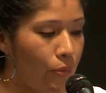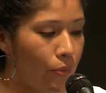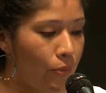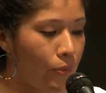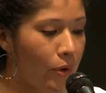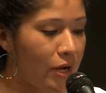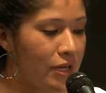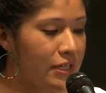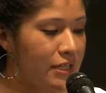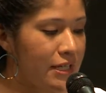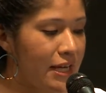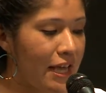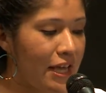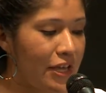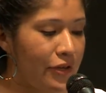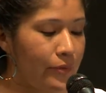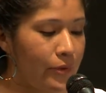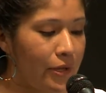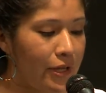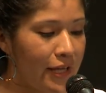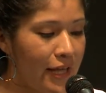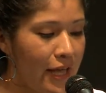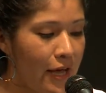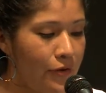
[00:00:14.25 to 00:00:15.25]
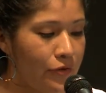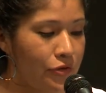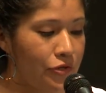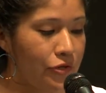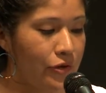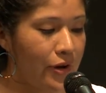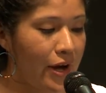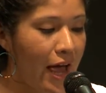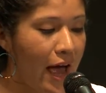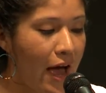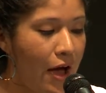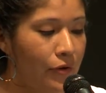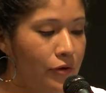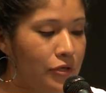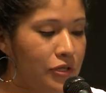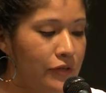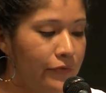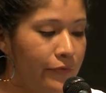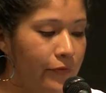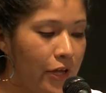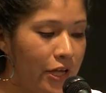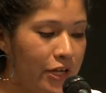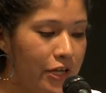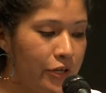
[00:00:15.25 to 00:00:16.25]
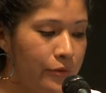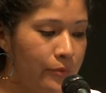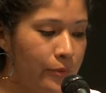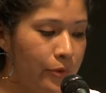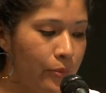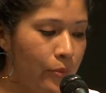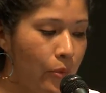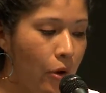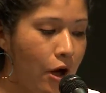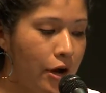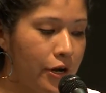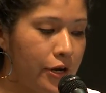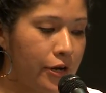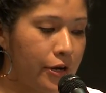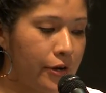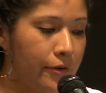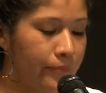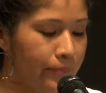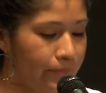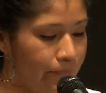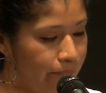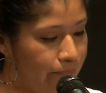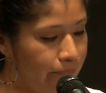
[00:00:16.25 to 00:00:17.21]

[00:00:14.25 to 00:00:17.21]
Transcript: One day you will encounter a house flooded with water.